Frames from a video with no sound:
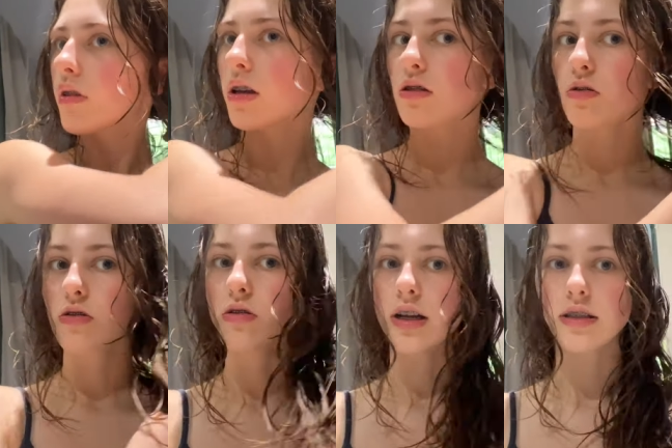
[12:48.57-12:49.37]
It's not
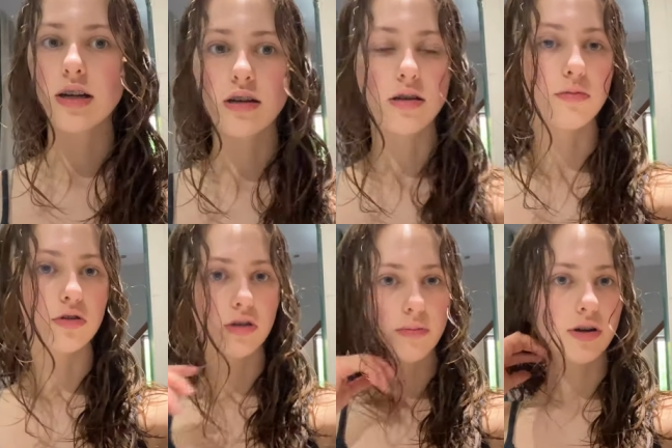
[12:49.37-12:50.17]
so like dead
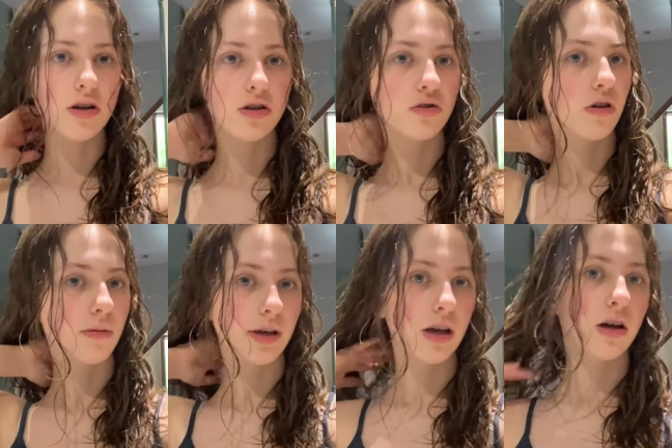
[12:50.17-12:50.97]
anymore. I've been trying
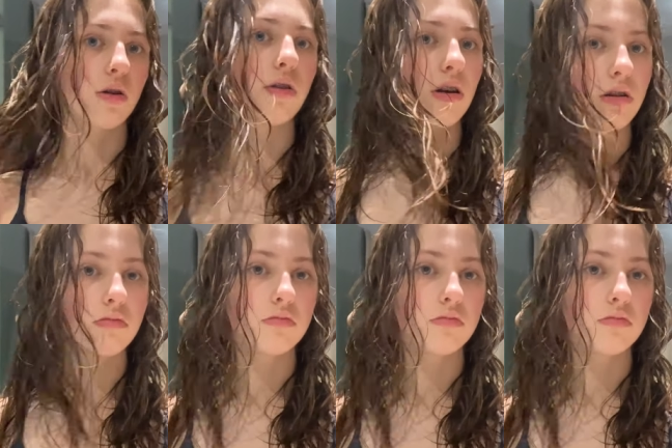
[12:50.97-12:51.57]
to make it healthier.